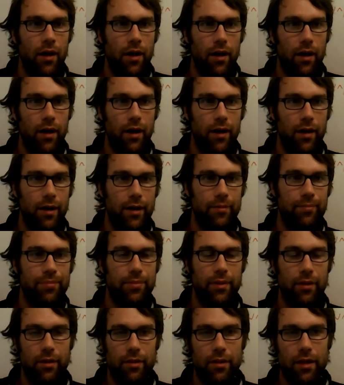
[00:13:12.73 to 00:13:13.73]
Uh,
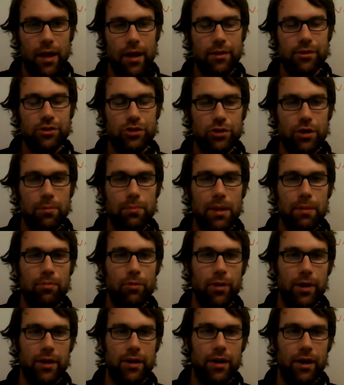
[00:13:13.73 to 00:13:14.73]
it should be
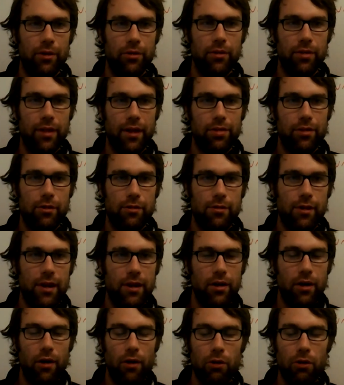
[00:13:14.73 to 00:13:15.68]
pointed out that there's a